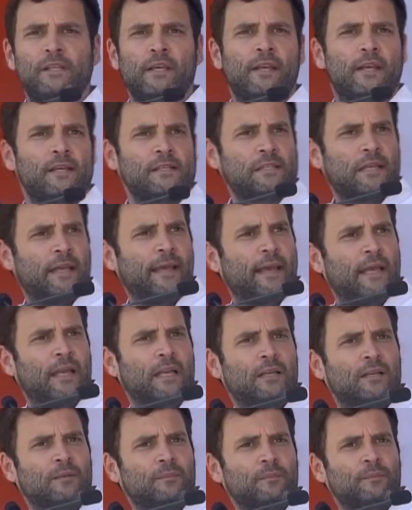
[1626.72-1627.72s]
seriously ill,
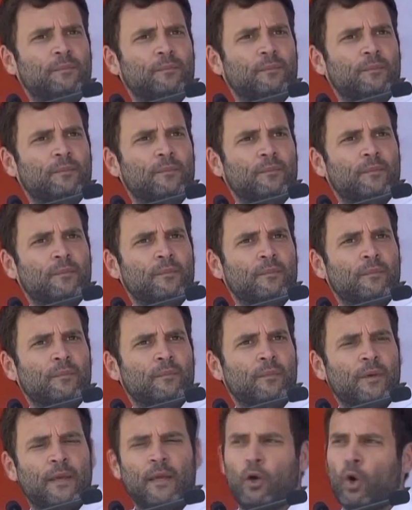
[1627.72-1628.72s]

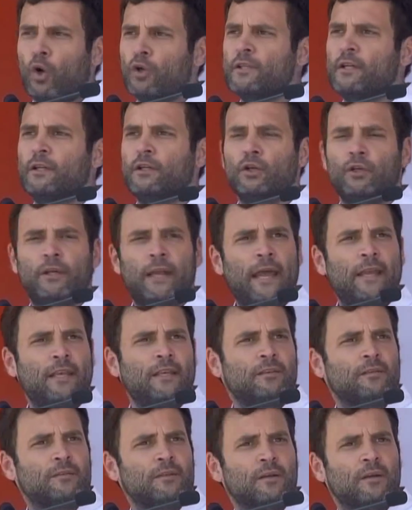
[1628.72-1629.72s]
he goes into debt
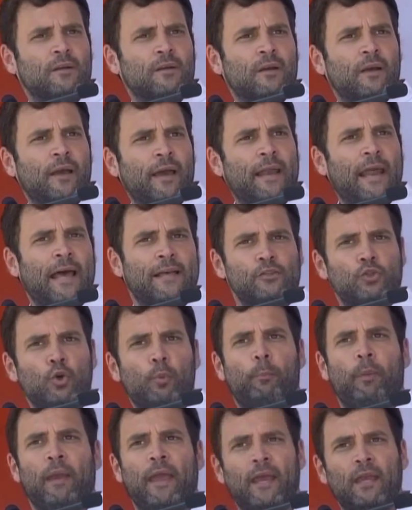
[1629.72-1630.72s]
and has to
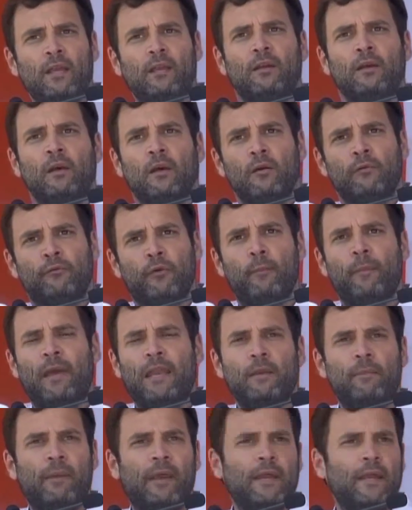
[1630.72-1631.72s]
pay it for
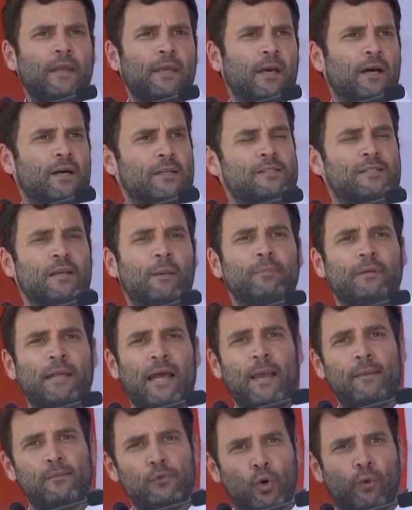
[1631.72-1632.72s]
many, many years,
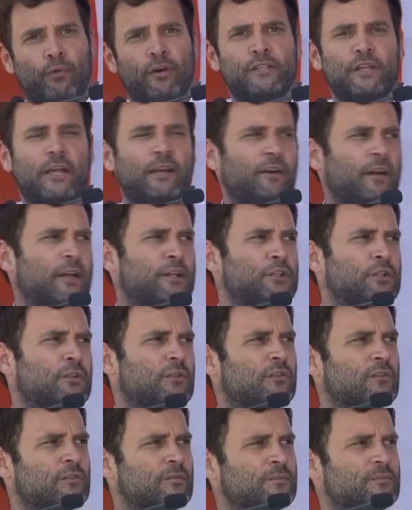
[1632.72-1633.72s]
sometimes over
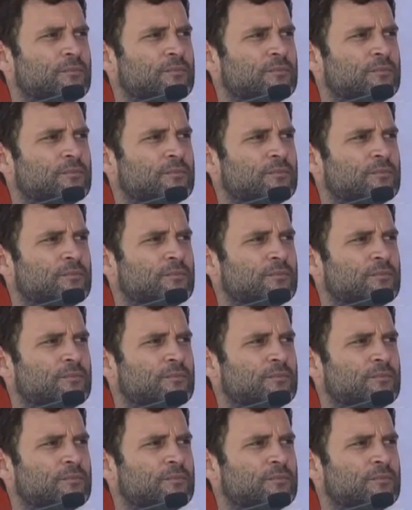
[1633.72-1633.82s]
generations.